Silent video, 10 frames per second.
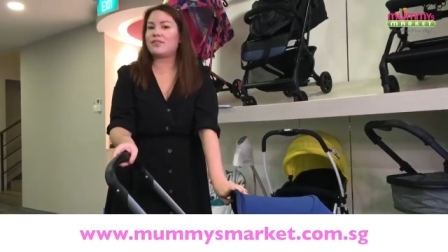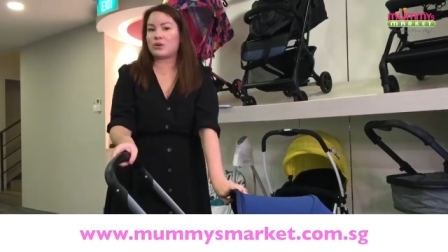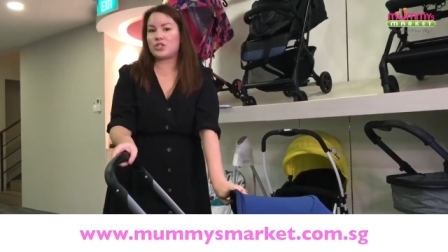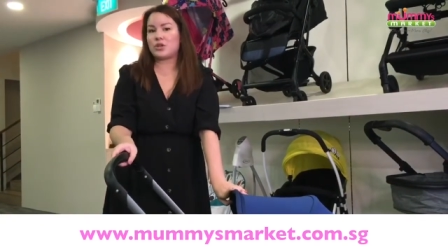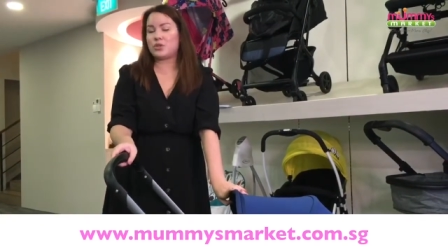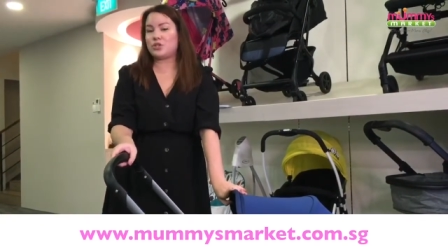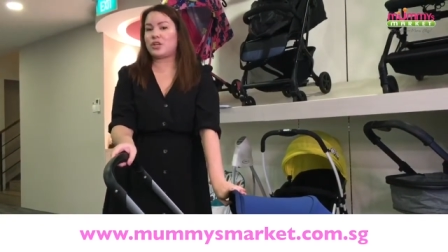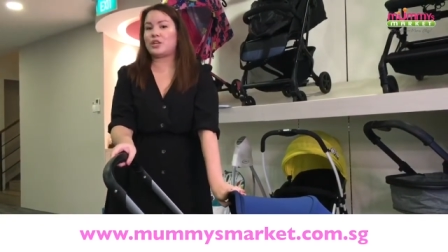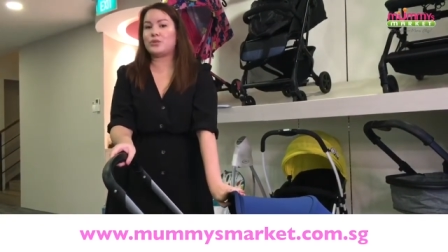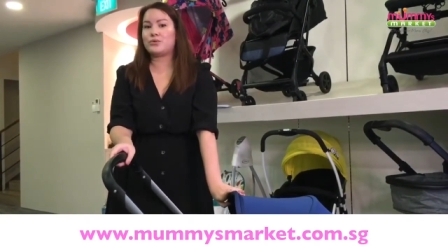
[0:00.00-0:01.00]
voucher which you
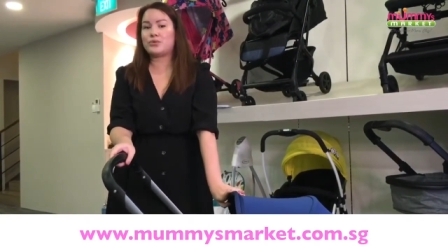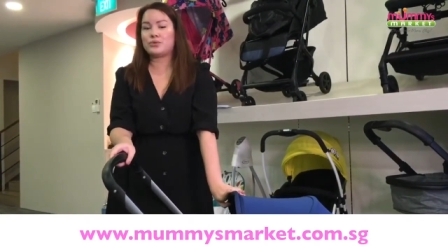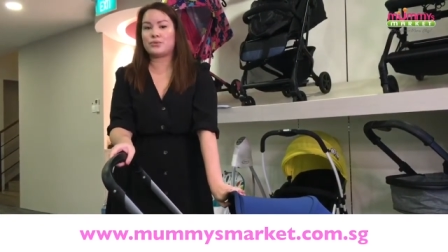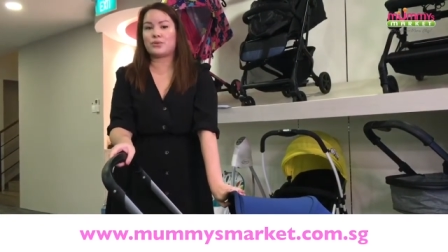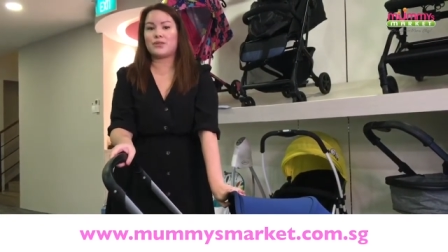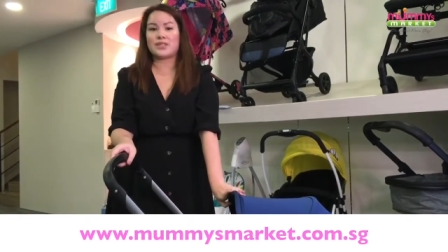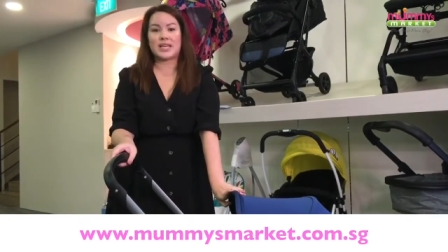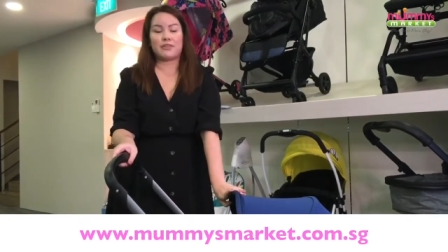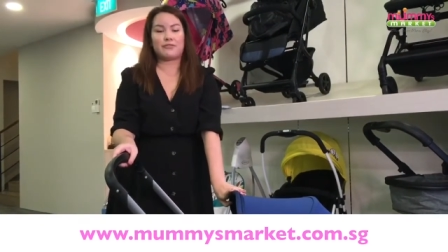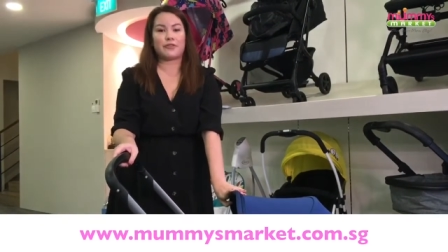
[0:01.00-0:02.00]
can use to
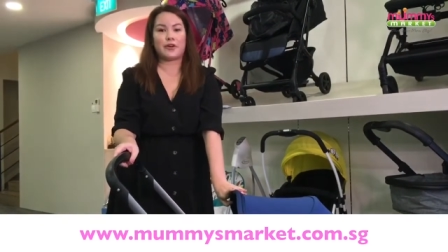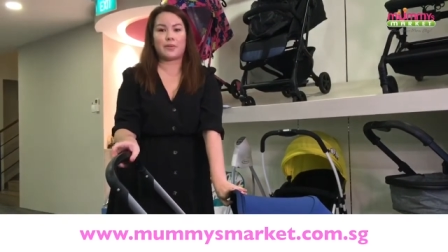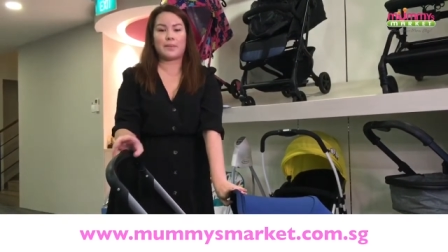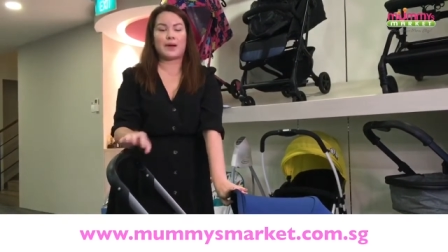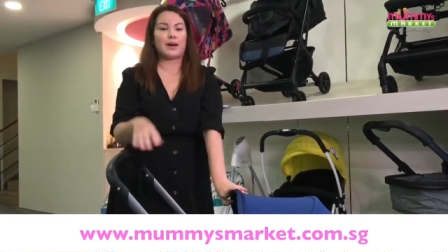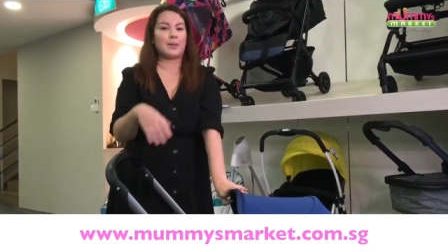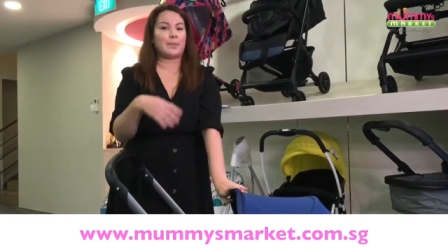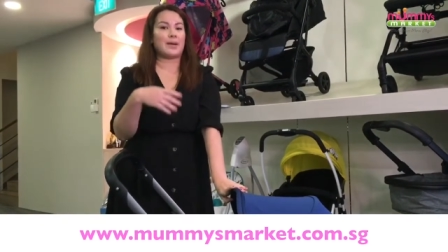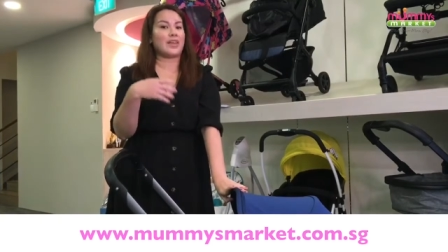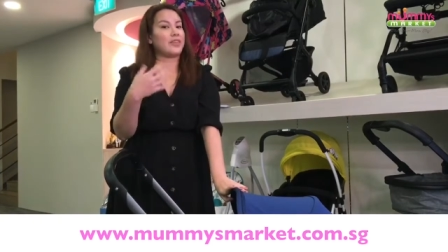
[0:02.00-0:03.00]
offset from
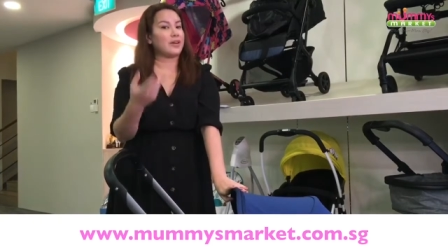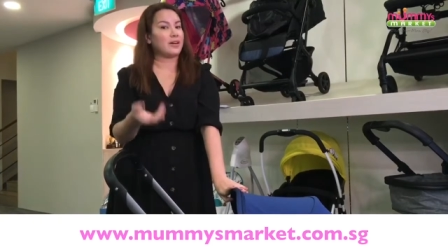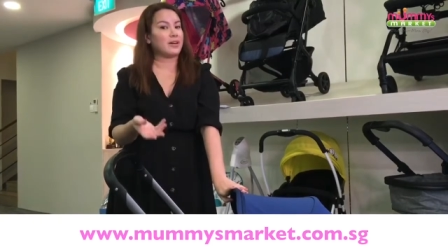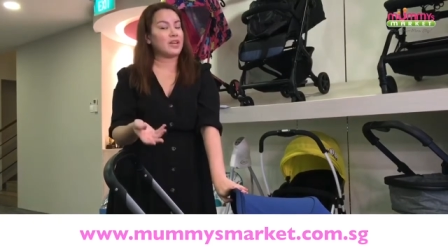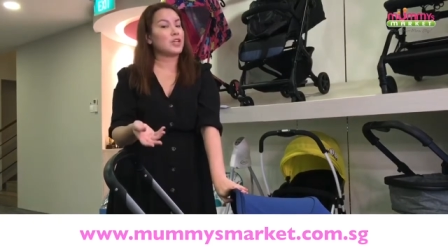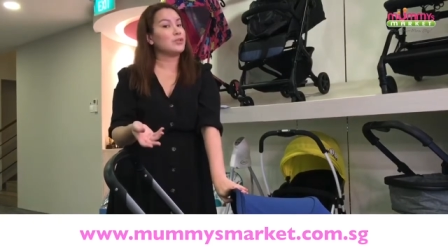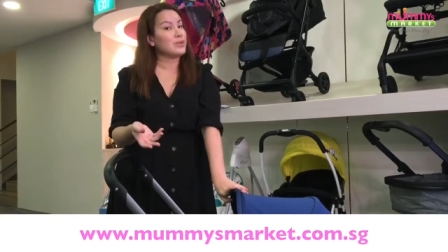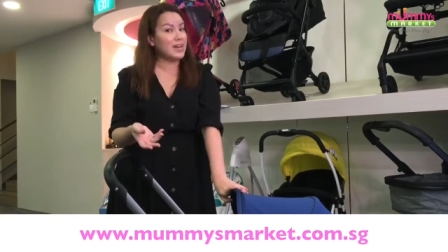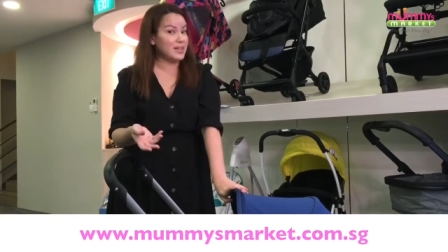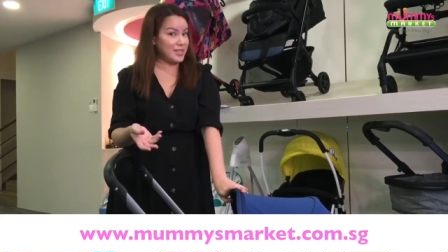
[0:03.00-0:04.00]
um, other
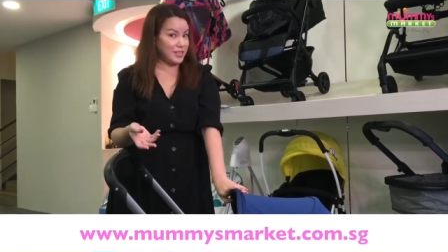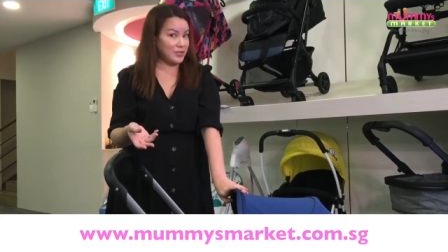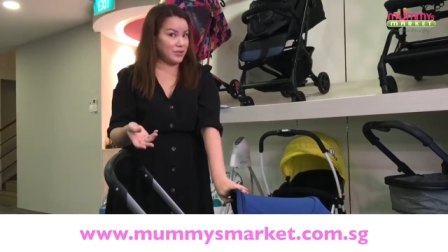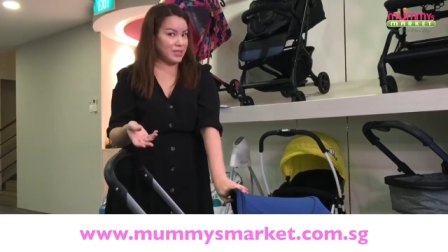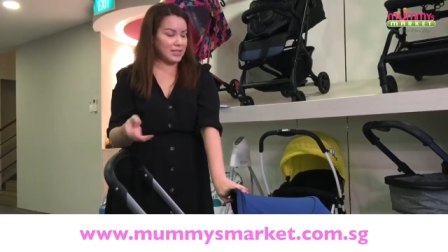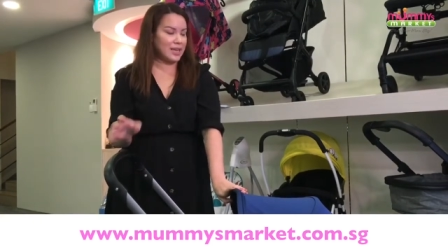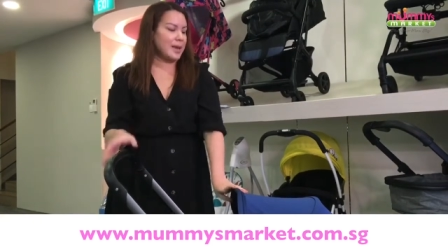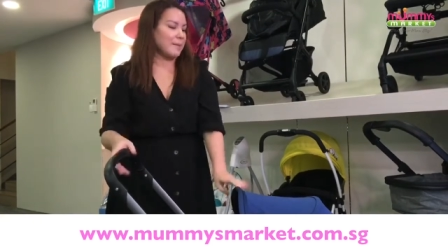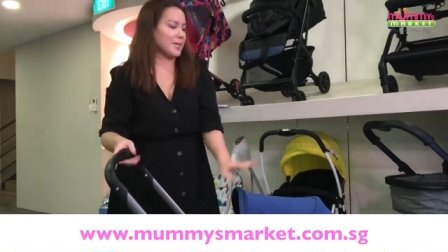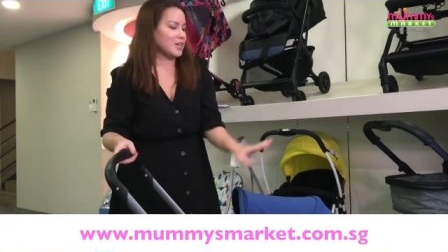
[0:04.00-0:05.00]
Doona accessories
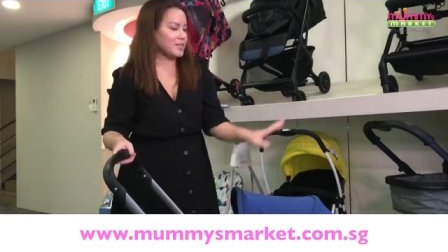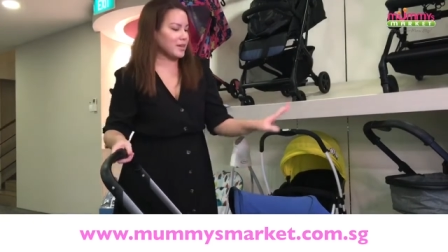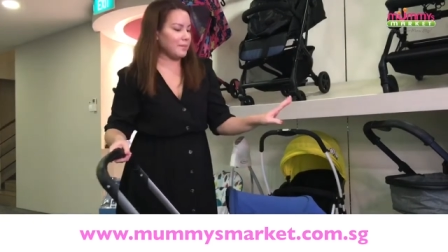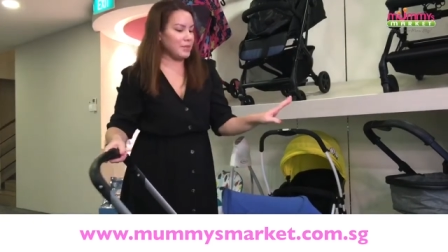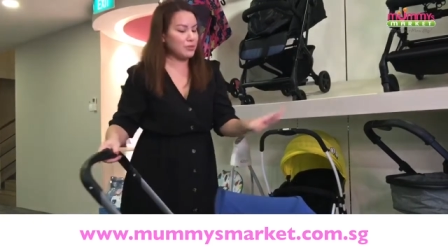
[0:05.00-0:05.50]
because um,